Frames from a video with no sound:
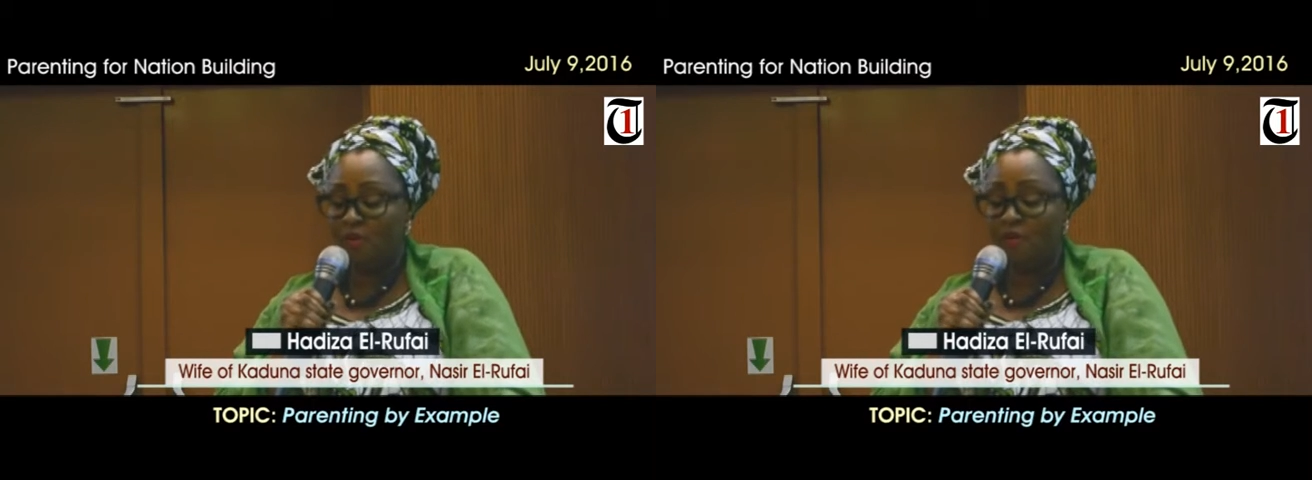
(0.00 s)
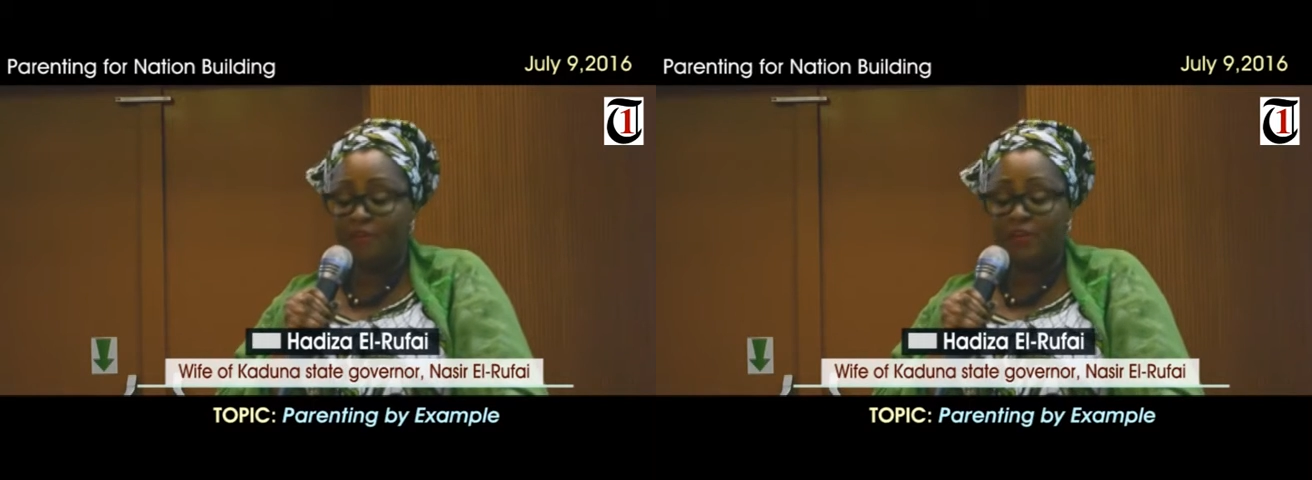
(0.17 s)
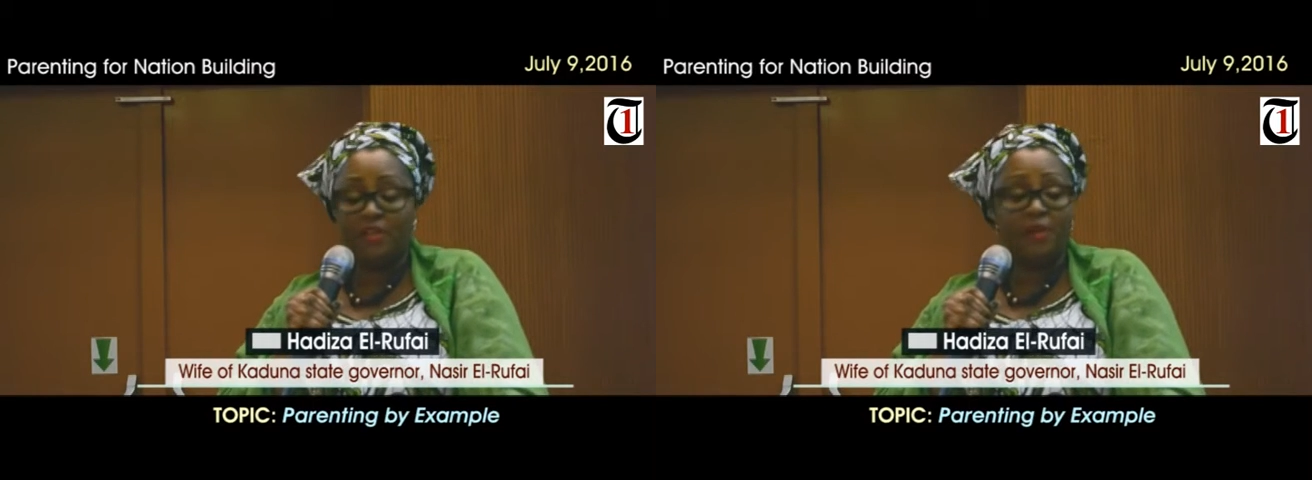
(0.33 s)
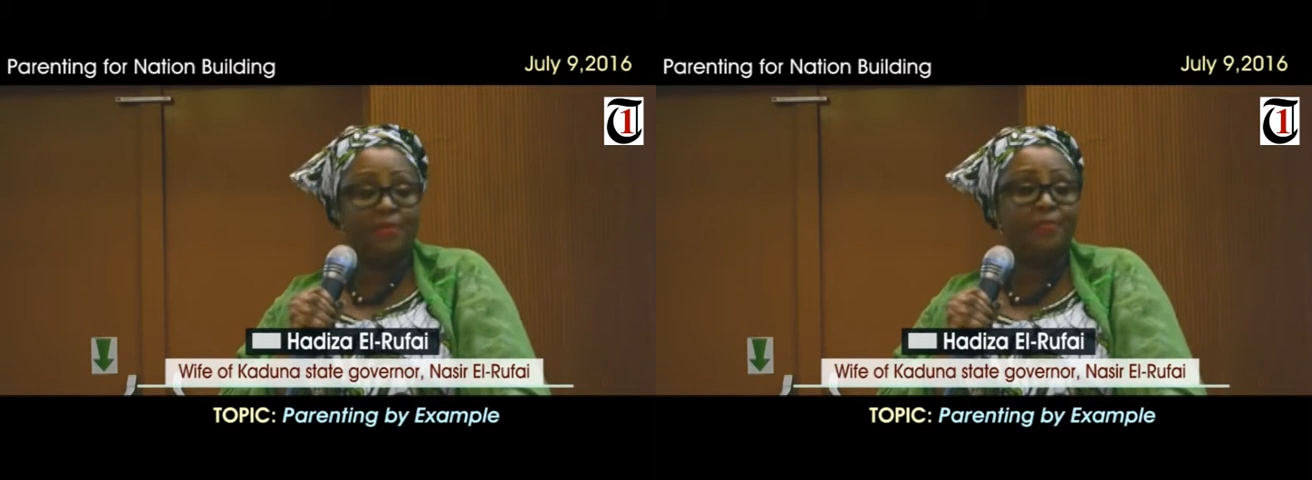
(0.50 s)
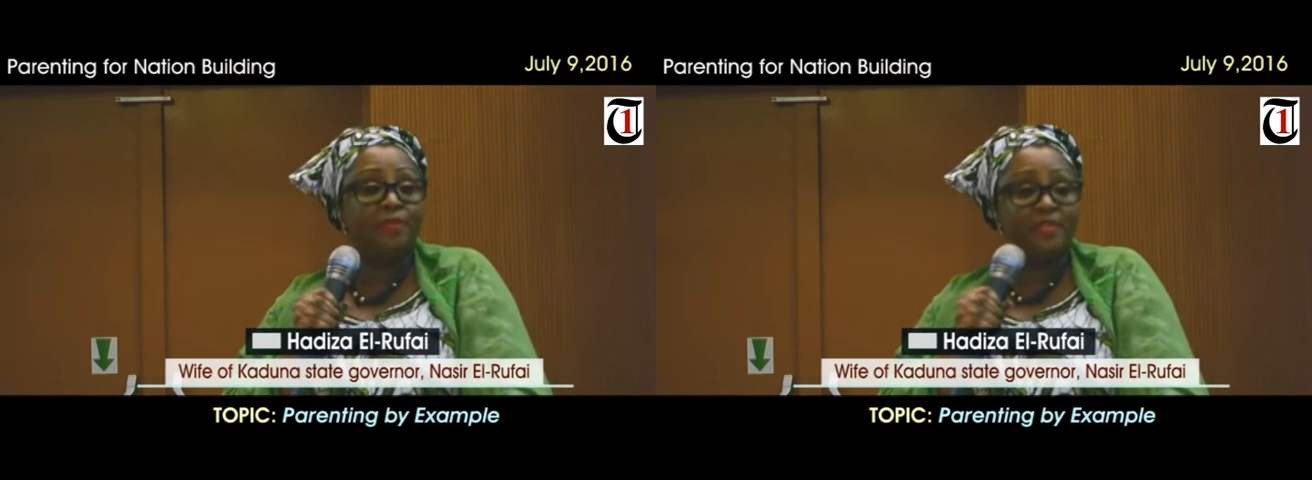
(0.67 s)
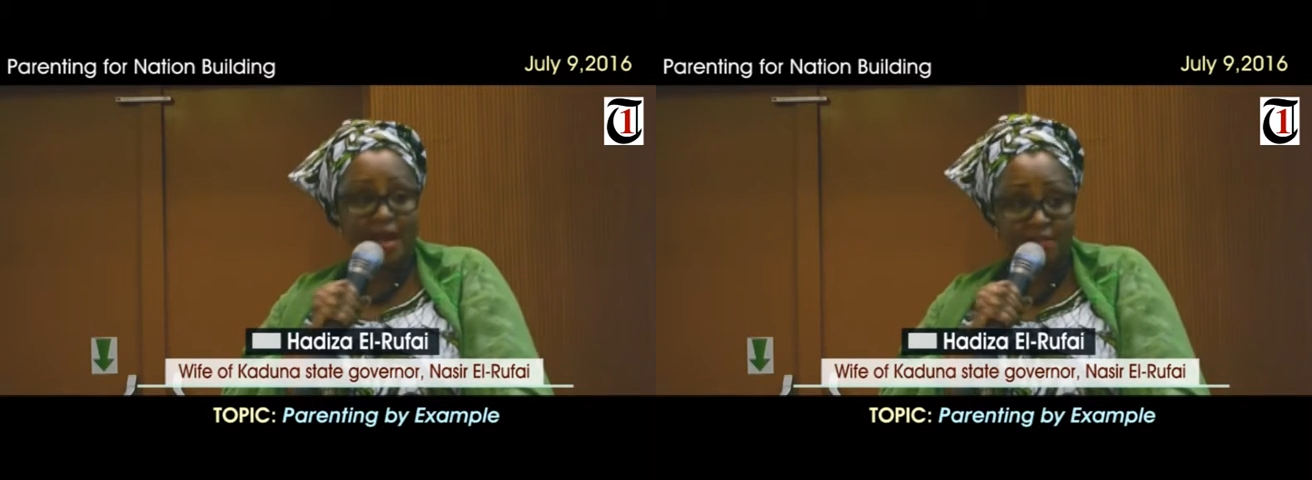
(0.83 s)
of other
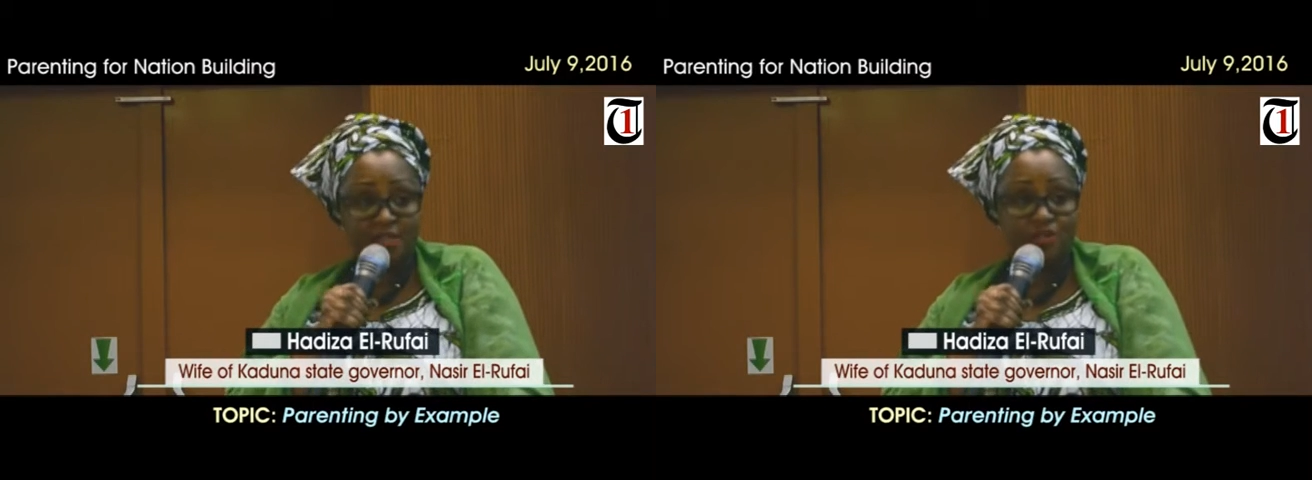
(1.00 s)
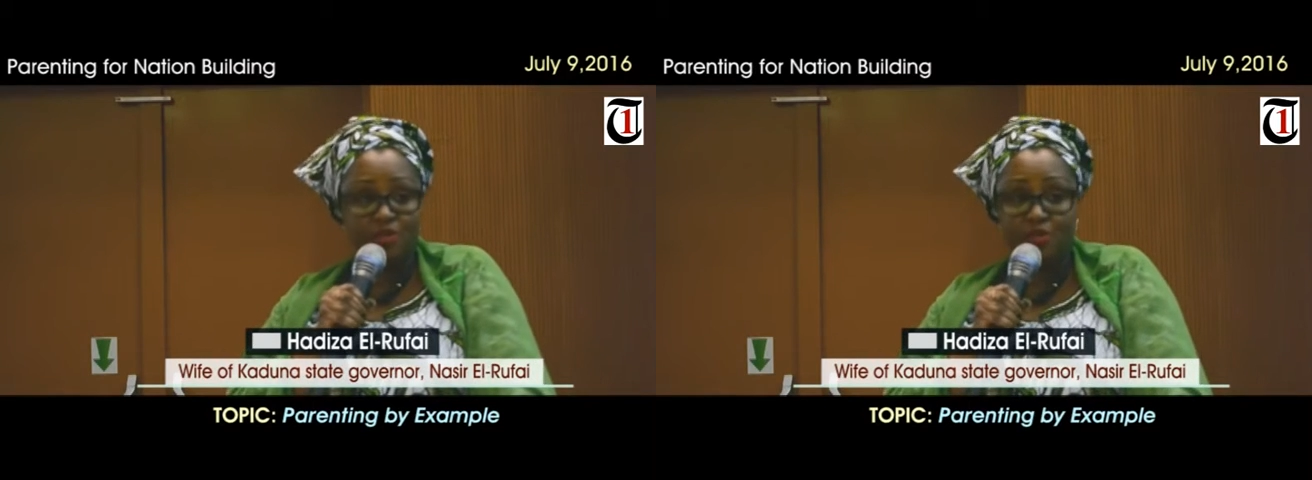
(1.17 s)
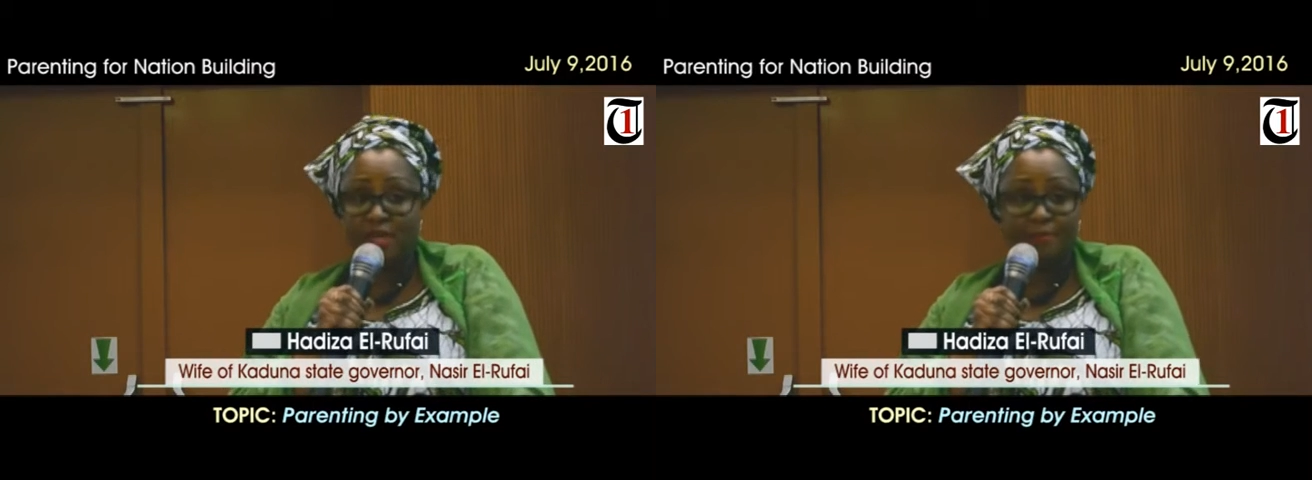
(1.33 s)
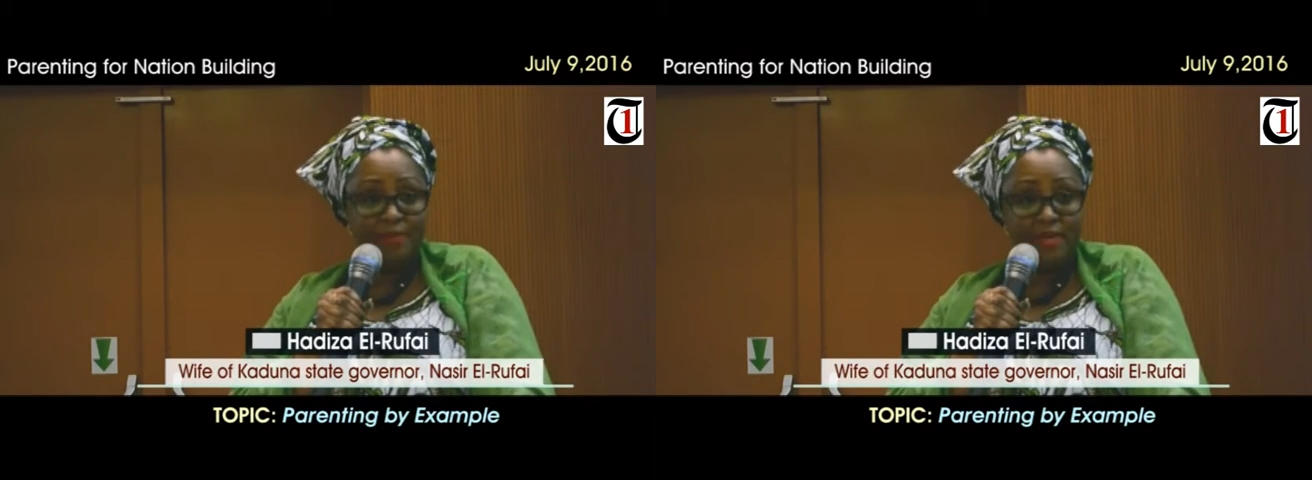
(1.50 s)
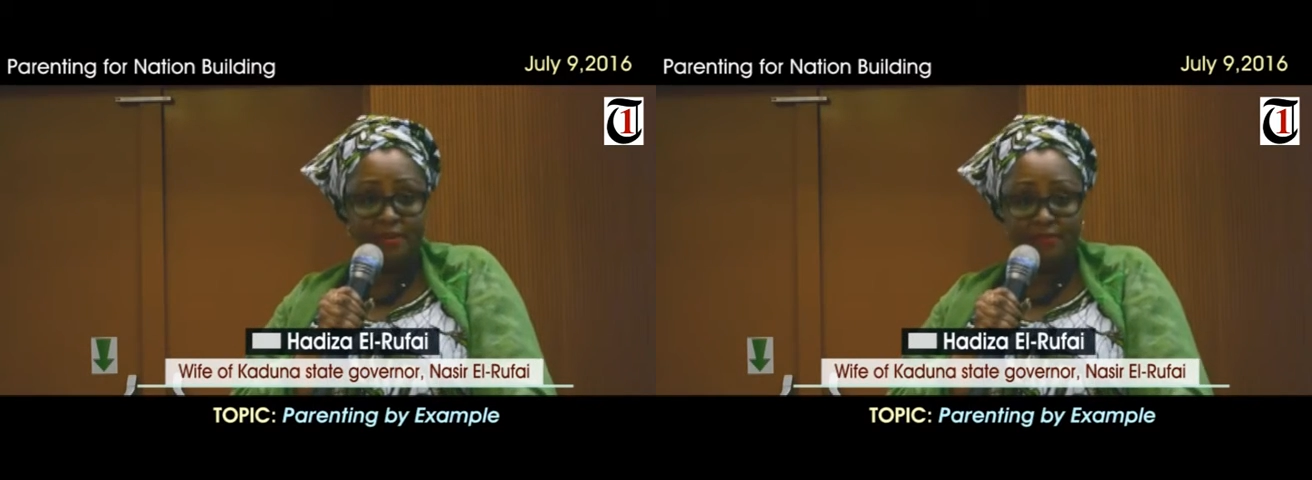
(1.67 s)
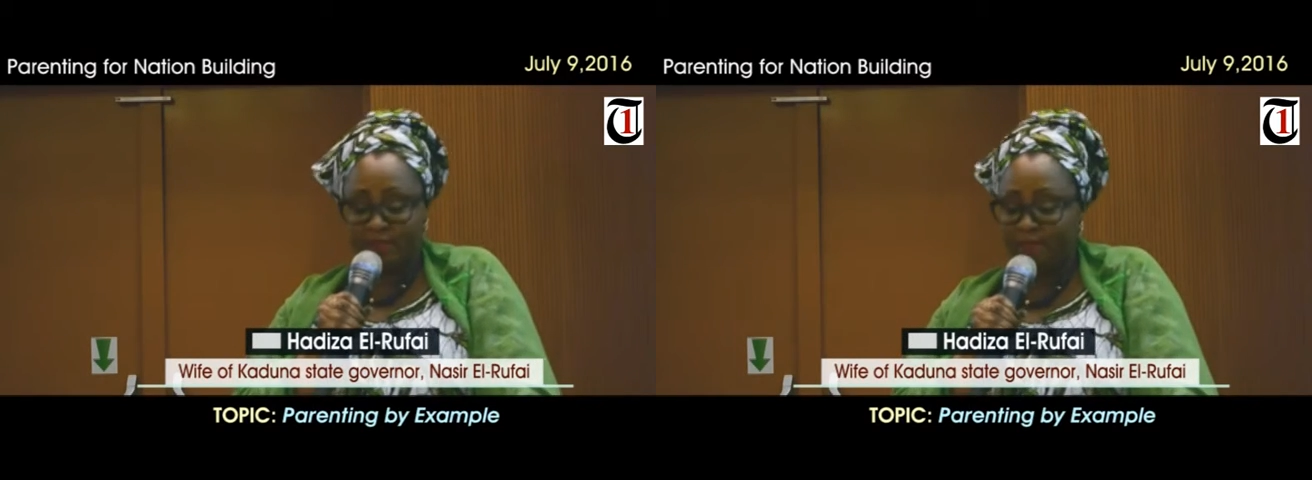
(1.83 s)
people's attitudes and
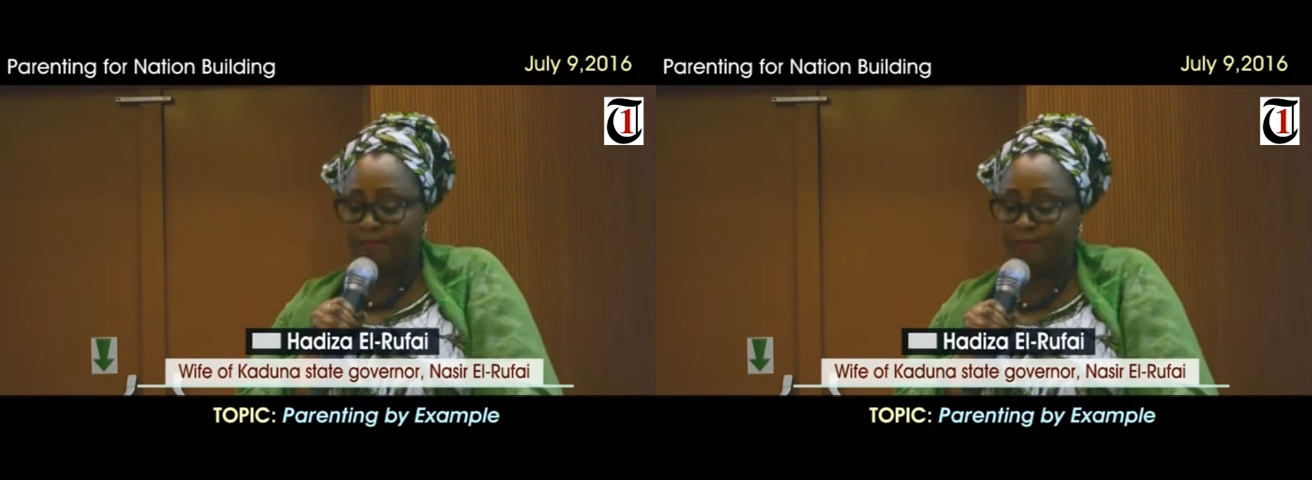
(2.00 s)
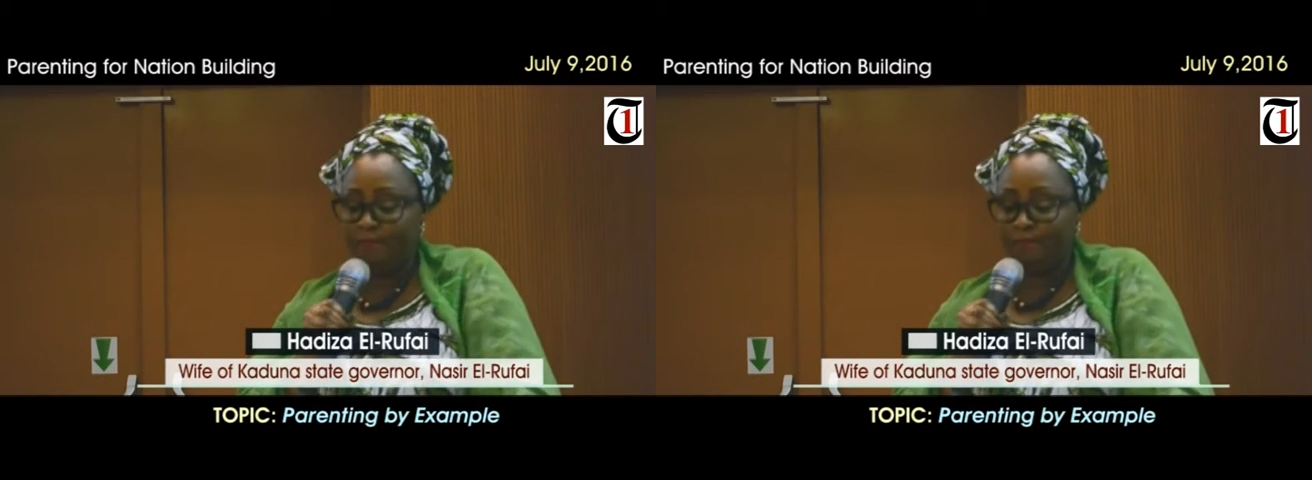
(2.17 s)
beliefs.